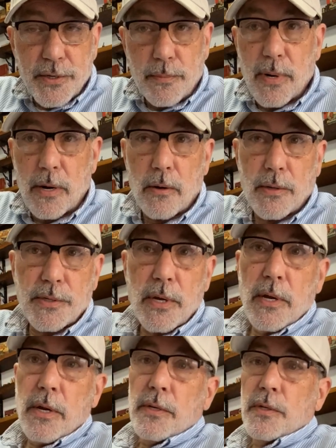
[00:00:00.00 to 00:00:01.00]
of barrels.
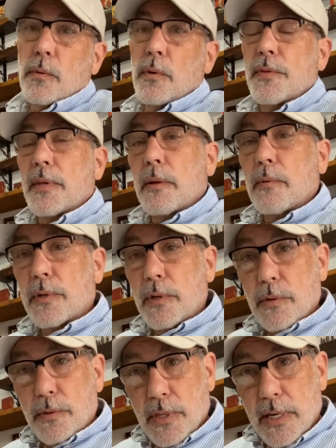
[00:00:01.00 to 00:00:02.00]
So what they would
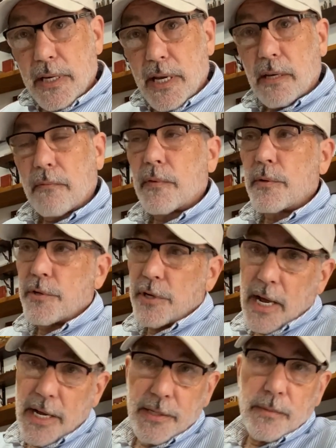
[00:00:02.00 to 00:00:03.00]
do is they'd take a few
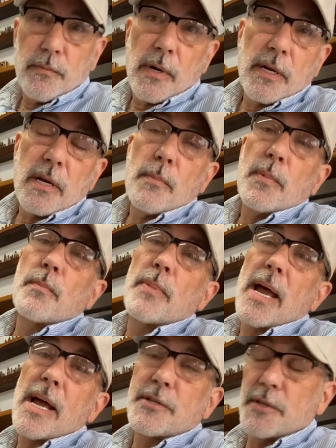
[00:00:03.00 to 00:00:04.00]
shots, run a couple
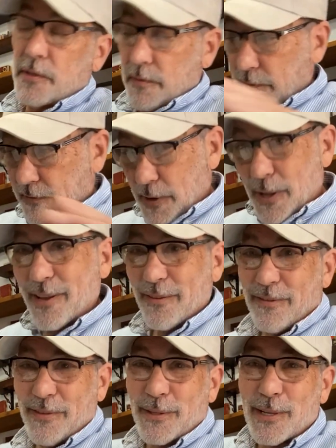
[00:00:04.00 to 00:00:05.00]
patches,
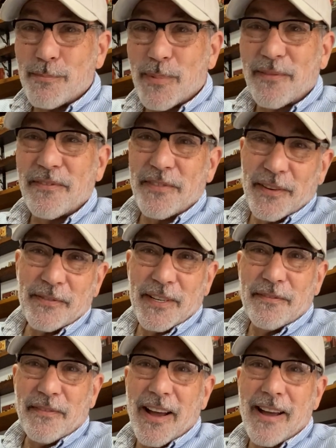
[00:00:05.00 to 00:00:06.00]
fill up a
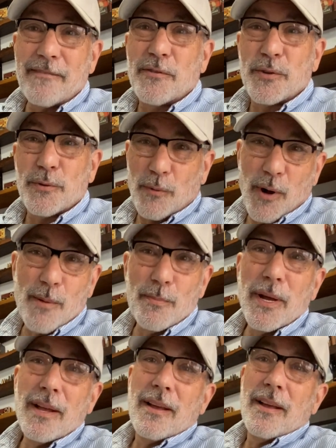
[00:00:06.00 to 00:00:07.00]
55 drum
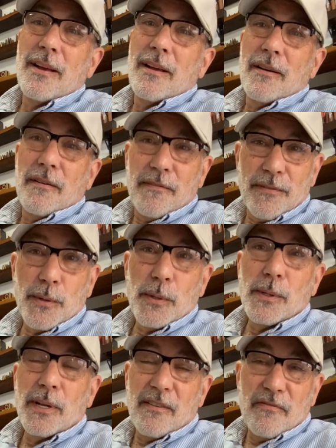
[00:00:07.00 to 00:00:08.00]

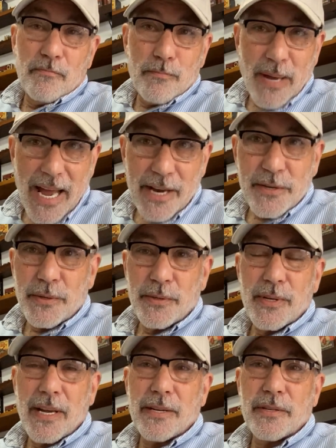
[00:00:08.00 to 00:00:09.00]
full of
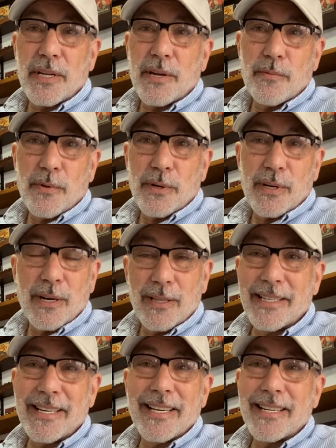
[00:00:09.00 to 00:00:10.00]
patches as they were
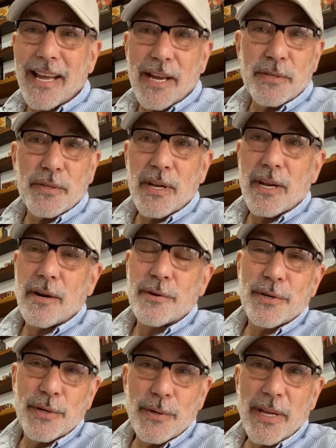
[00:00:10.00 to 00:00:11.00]
cleaning, as they are
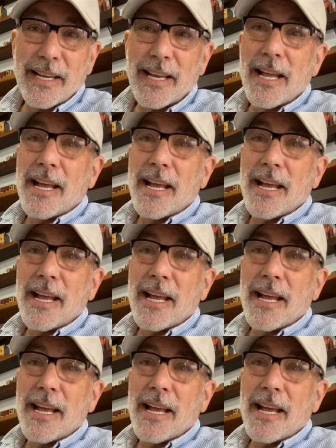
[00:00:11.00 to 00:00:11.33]
shooting.